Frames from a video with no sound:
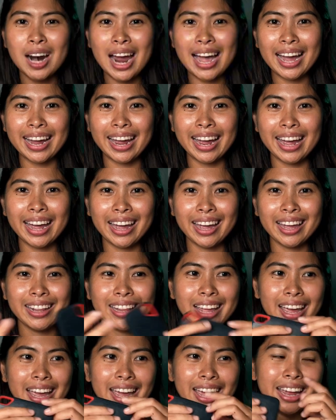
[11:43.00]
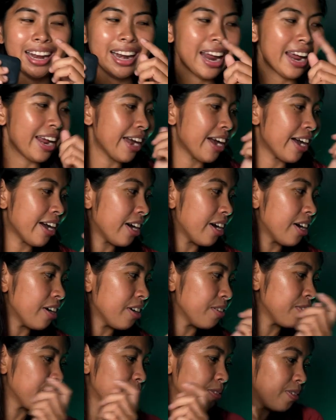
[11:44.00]
rugged, and I
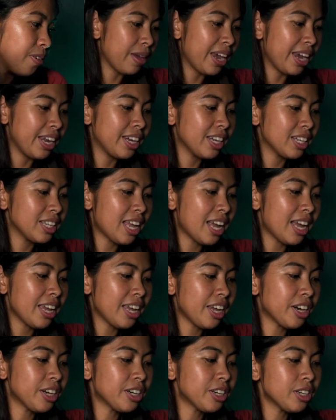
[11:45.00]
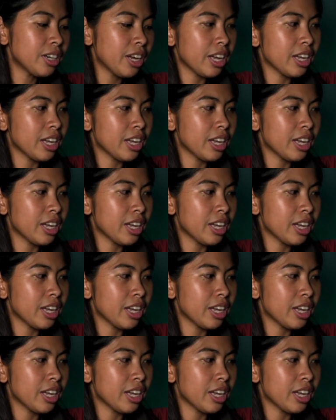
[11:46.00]
have ADATA here.